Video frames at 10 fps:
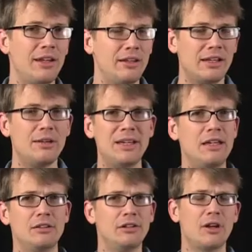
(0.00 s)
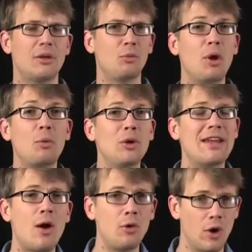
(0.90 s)
it can be easily done with what we
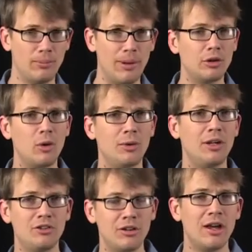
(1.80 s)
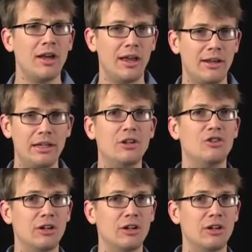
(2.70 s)
now know about cohesion and adhesion.